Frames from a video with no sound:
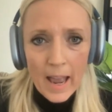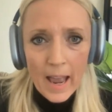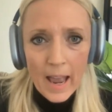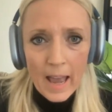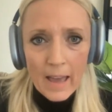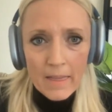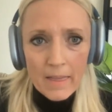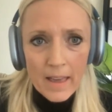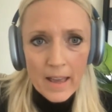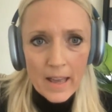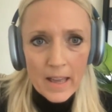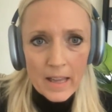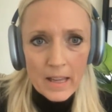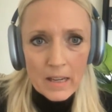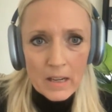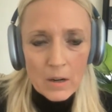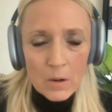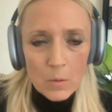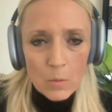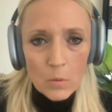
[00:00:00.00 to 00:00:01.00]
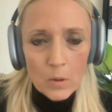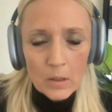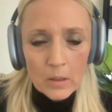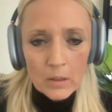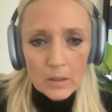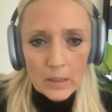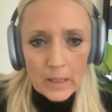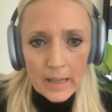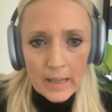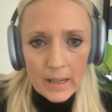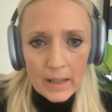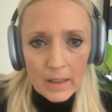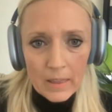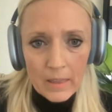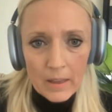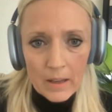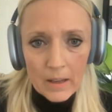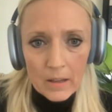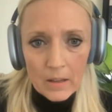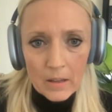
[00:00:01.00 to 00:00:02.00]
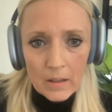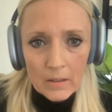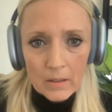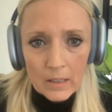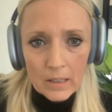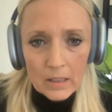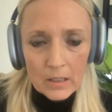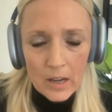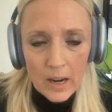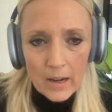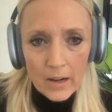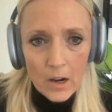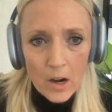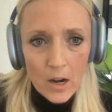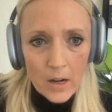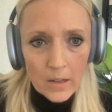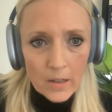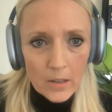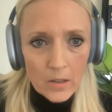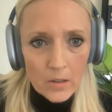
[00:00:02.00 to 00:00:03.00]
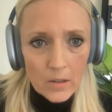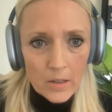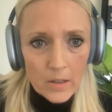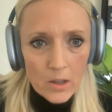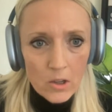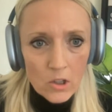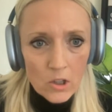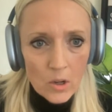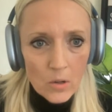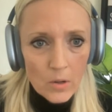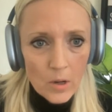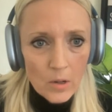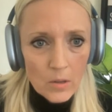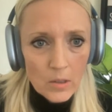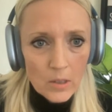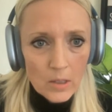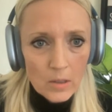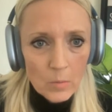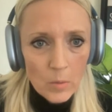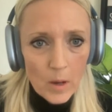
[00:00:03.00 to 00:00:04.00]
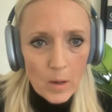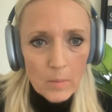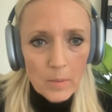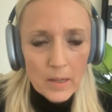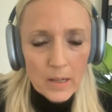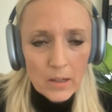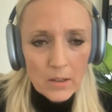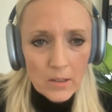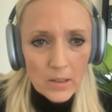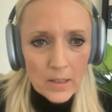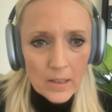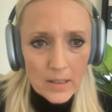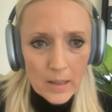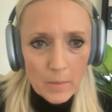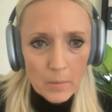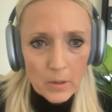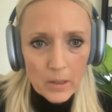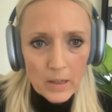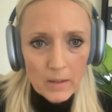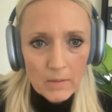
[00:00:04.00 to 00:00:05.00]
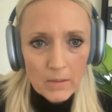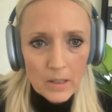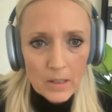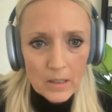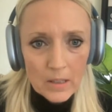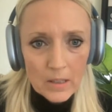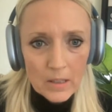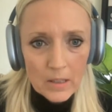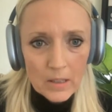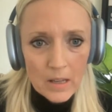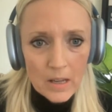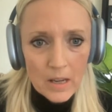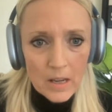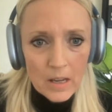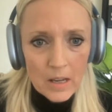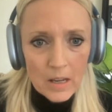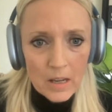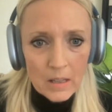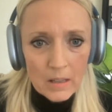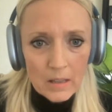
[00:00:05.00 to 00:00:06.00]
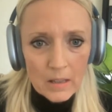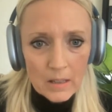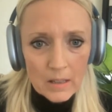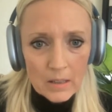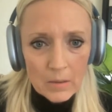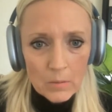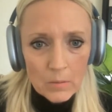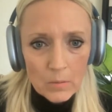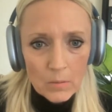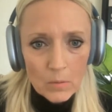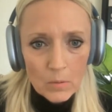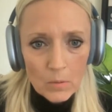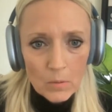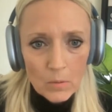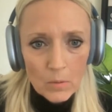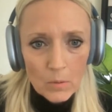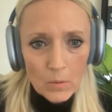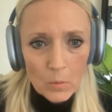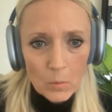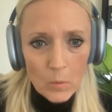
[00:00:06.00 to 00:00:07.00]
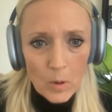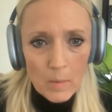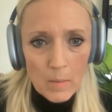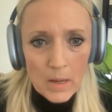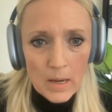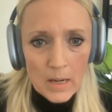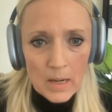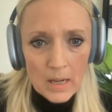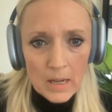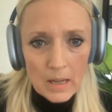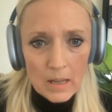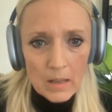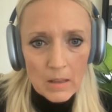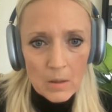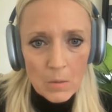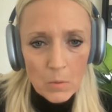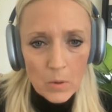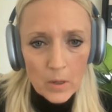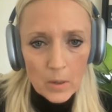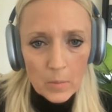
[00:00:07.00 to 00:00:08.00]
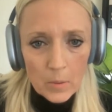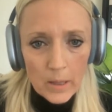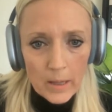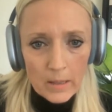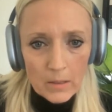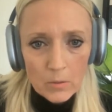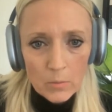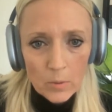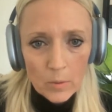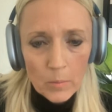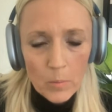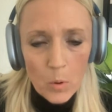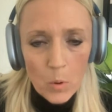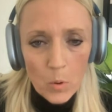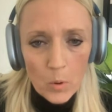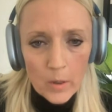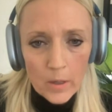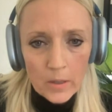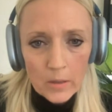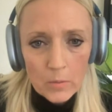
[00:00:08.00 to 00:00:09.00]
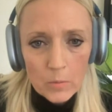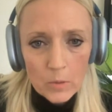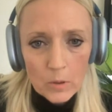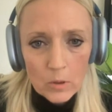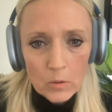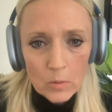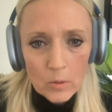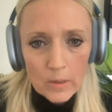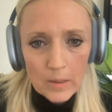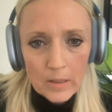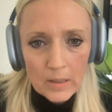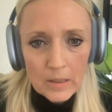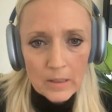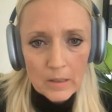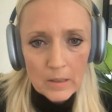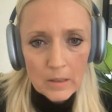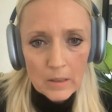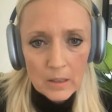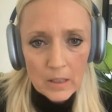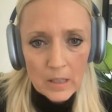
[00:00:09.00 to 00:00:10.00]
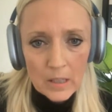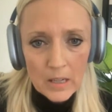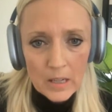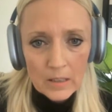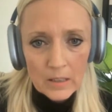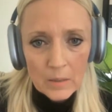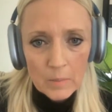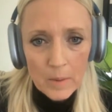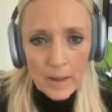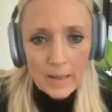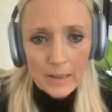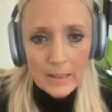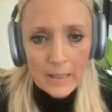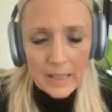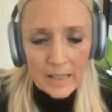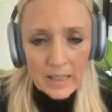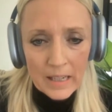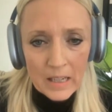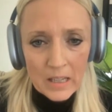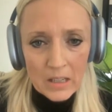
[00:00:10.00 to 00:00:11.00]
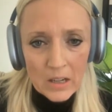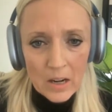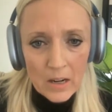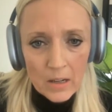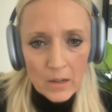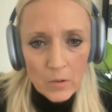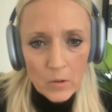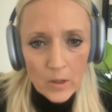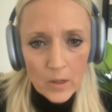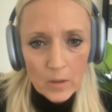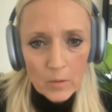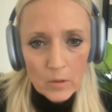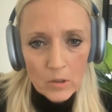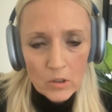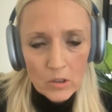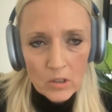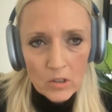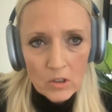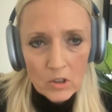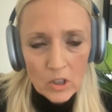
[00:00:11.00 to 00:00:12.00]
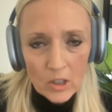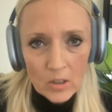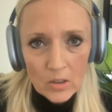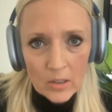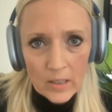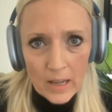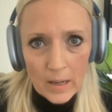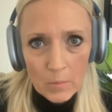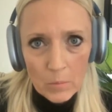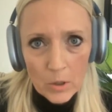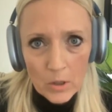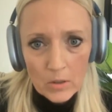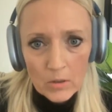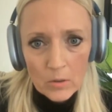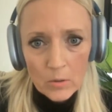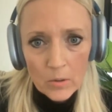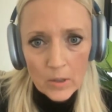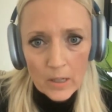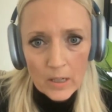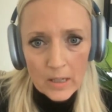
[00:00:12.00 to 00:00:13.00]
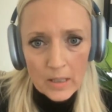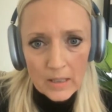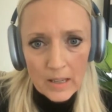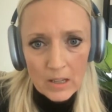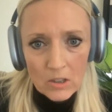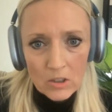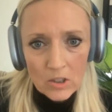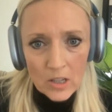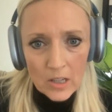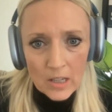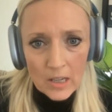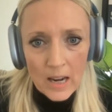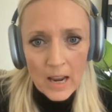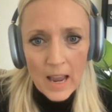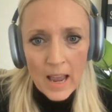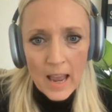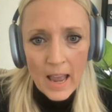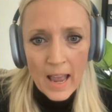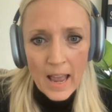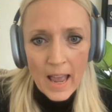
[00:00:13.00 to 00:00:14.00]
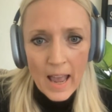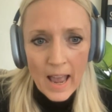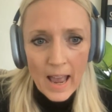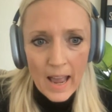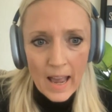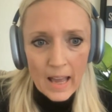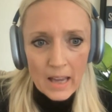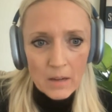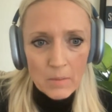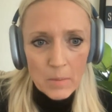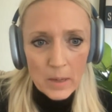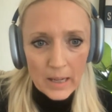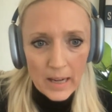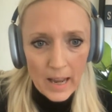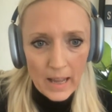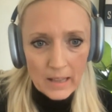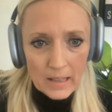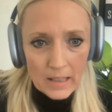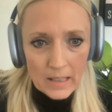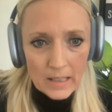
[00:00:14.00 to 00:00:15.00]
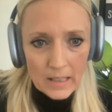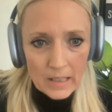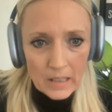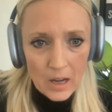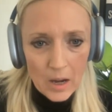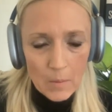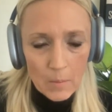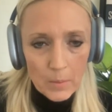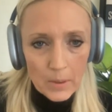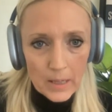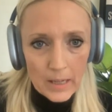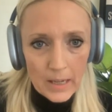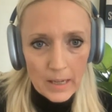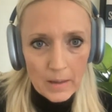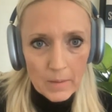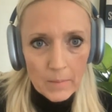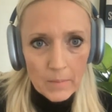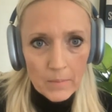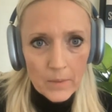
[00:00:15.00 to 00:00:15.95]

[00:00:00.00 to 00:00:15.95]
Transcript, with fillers: And then we'll link the, the entire article in the show notes as well. But here's the summary of this, this Women in the Workplace report, which was conducted by leanin.org, which is Sheryl Sandberg's organization and McKinsey and Company.